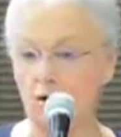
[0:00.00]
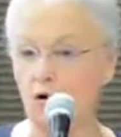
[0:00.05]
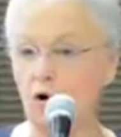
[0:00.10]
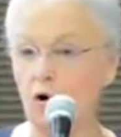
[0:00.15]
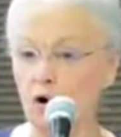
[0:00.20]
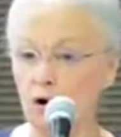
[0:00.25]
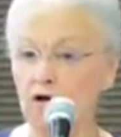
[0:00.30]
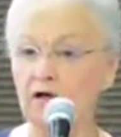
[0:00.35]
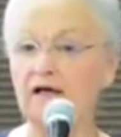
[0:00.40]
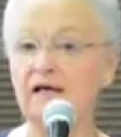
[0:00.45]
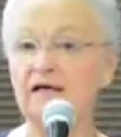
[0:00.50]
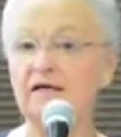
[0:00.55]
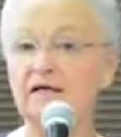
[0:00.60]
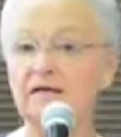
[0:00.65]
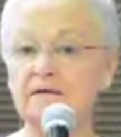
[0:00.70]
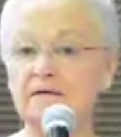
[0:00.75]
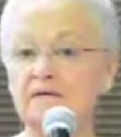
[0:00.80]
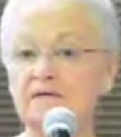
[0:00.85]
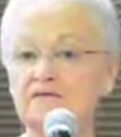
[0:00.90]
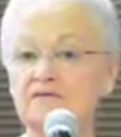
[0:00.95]

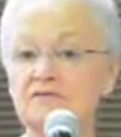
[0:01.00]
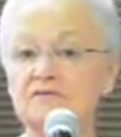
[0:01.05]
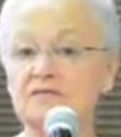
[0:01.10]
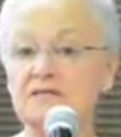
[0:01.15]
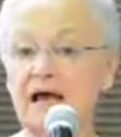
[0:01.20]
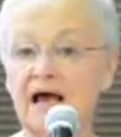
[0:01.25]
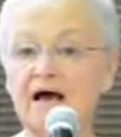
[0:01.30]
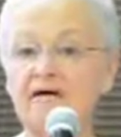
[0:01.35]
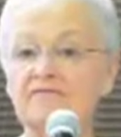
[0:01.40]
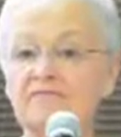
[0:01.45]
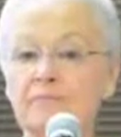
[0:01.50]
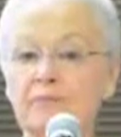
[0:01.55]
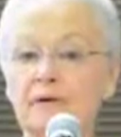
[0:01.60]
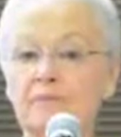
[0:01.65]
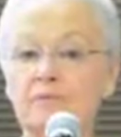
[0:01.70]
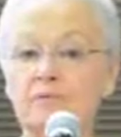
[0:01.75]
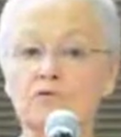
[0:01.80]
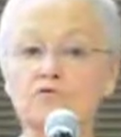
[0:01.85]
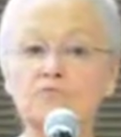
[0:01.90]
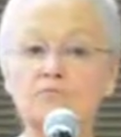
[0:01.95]
early staff
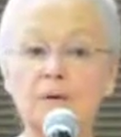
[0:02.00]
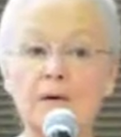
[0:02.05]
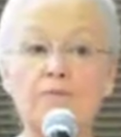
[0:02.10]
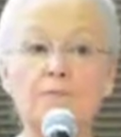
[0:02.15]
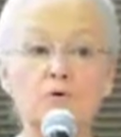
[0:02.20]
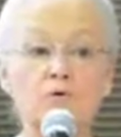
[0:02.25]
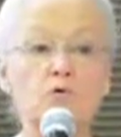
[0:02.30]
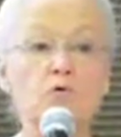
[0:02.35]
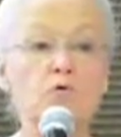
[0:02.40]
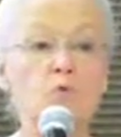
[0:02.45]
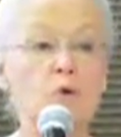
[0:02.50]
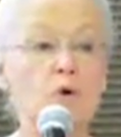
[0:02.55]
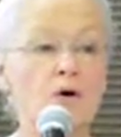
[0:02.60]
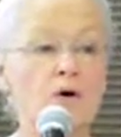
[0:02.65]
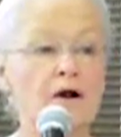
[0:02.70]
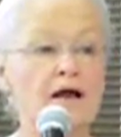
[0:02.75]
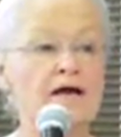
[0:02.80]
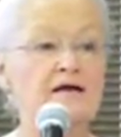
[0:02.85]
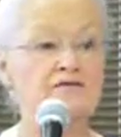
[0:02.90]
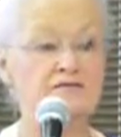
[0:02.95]
members, people who
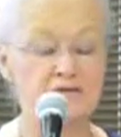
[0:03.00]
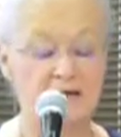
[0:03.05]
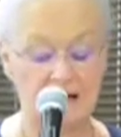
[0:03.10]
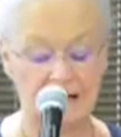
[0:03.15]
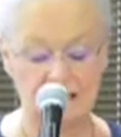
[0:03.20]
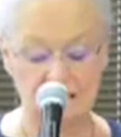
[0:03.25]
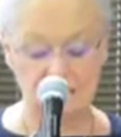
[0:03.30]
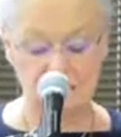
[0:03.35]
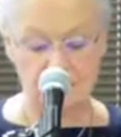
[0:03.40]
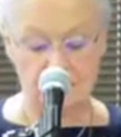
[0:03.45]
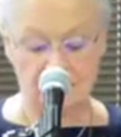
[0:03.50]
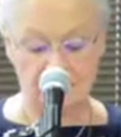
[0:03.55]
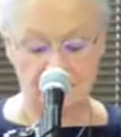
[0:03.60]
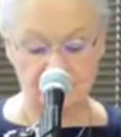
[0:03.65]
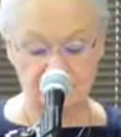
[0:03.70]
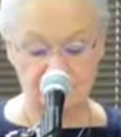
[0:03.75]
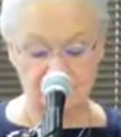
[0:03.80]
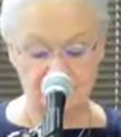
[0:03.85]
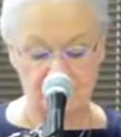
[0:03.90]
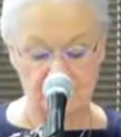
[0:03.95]
were excited
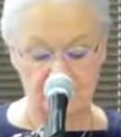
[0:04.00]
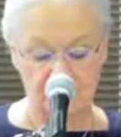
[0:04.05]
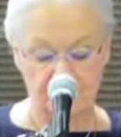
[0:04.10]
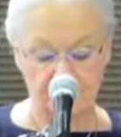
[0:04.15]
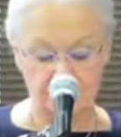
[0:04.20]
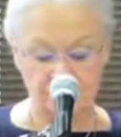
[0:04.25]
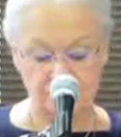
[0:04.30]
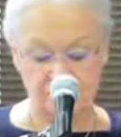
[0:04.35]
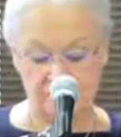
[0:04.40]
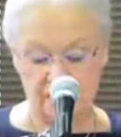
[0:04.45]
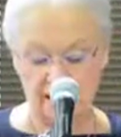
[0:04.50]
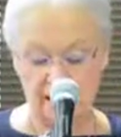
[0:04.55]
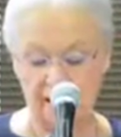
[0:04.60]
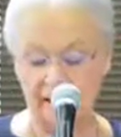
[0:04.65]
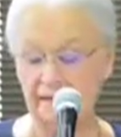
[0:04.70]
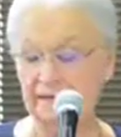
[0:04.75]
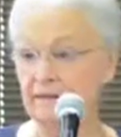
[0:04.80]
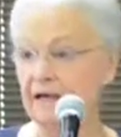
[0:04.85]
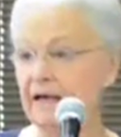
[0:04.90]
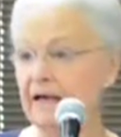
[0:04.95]
about this campus,
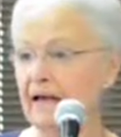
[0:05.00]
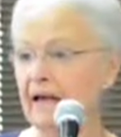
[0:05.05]
and